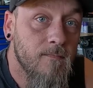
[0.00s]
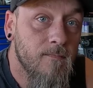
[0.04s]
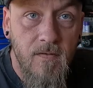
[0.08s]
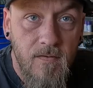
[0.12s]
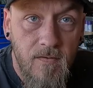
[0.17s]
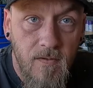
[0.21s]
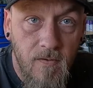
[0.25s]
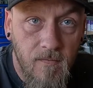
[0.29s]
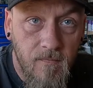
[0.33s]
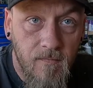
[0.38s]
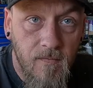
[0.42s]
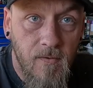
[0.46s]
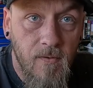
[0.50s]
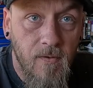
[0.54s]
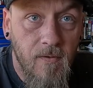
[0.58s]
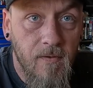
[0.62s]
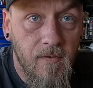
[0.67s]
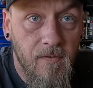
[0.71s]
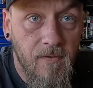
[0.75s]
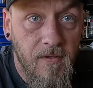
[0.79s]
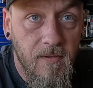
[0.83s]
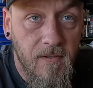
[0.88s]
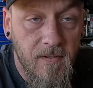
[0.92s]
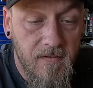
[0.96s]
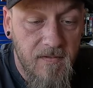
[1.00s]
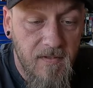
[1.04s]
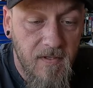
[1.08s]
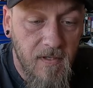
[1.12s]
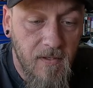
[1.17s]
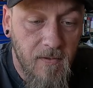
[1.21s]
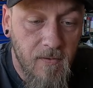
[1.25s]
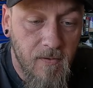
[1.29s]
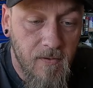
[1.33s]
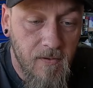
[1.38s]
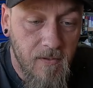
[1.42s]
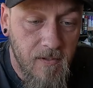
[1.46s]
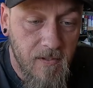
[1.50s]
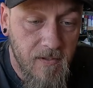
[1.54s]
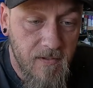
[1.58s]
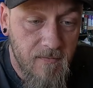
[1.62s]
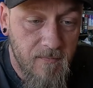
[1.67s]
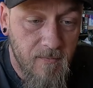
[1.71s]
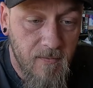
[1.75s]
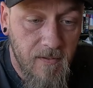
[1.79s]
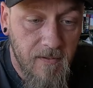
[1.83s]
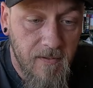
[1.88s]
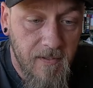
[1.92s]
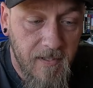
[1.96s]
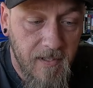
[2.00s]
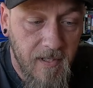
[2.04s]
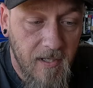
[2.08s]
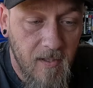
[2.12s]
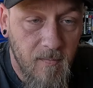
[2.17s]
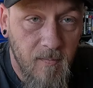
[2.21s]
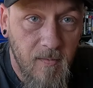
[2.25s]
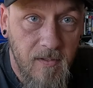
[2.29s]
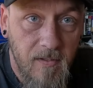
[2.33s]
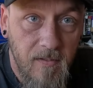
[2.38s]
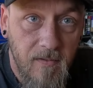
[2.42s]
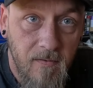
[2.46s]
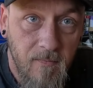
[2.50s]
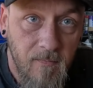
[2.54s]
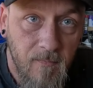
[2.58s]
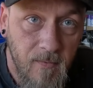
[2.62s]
So a few other things that I ordered as well that came in.